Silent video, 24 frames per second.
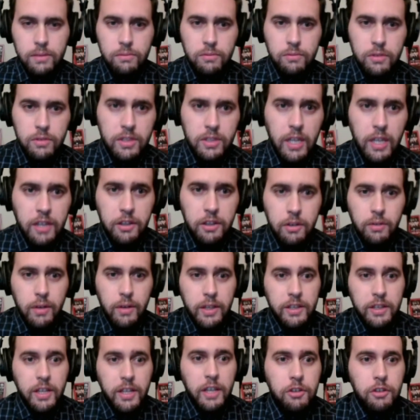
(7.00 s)
Thank you,
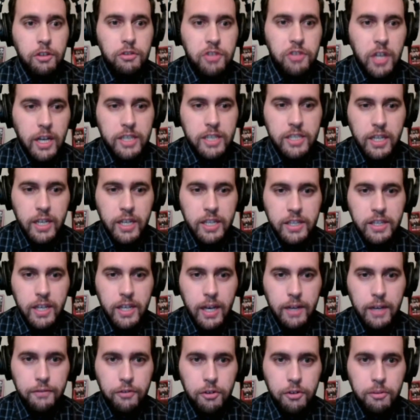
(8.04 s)
and thank you, Jonathan and
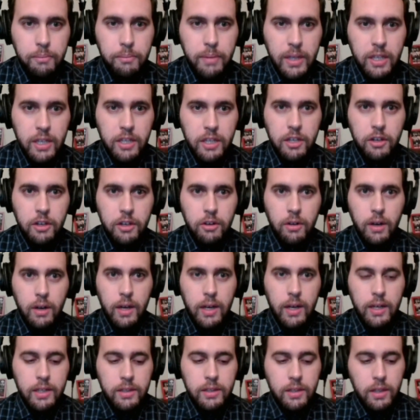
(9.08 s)
Don, for being here
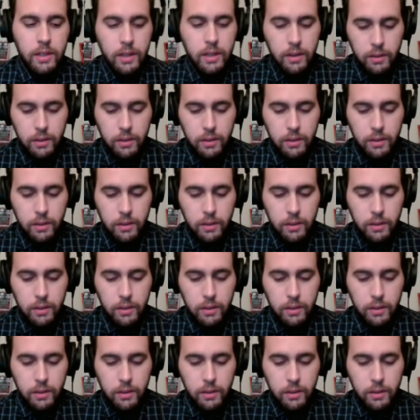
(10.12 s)
on this